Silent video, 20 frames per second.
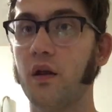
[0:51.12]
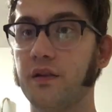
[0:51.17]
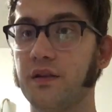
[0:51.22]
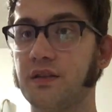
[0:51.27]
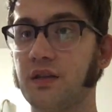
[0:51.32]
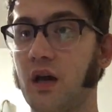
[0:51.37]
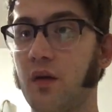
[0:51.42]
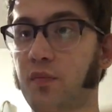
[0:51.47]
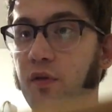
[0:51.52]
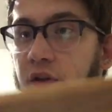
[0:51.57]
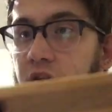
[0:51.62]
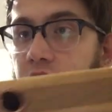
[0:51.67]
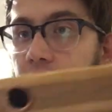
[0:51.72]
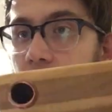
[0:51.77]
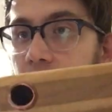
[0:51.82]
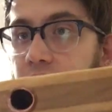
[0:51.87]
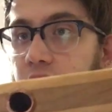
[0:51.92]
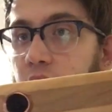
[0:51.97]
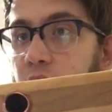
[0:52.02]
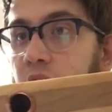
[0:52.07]
the top end you
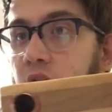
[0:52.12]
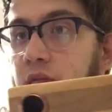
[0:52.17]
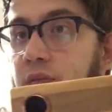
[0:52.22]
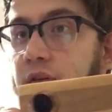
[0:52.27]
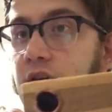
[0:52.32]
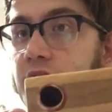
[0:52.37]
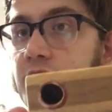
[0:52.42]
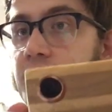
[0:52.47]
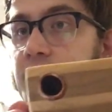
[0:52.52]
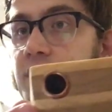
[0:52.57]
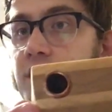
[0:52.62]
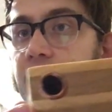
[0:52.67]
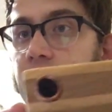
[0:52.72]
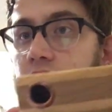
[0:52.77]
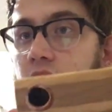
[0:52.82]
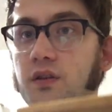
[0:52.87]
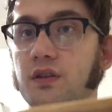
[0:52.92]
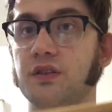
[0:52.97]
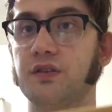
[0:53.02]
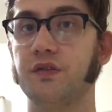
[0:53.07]
have the mouthpiece receiver.
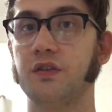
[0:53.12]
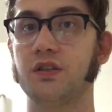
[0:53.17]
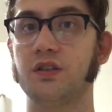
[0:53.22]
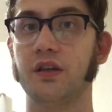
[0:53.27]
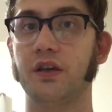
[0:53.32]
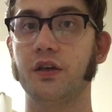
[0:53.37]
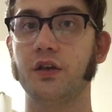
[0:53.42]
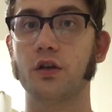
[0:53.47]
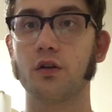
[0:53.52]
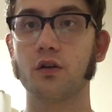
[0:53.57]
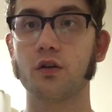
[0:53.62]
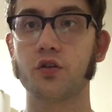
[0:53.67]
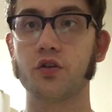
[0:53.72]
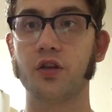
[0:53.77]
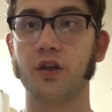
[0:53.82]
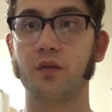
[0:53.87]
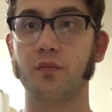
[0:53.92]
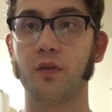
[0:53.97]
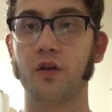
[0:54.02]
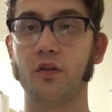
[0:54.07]
This fits a
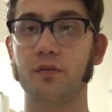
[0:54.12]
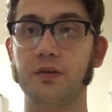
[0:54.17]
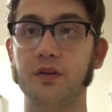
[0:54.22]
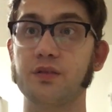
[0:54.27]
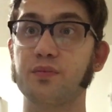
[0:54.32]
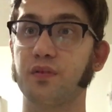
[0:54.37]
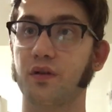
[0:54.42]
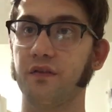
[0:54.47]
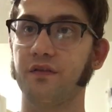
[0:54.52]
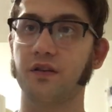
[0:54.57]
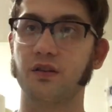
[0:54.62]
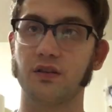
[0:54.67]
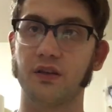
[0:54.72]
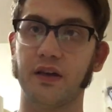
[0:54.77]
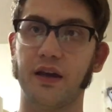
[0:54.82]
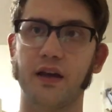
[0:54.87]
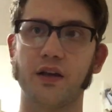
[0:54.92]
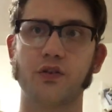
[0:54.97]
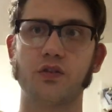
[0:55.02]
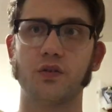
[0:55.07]
Euroshank mouthpiece perfectly
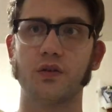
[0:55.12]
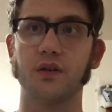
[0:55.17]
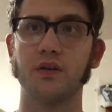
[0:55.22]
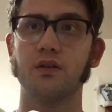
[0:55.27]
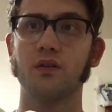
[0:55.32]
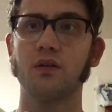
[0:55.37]
actually.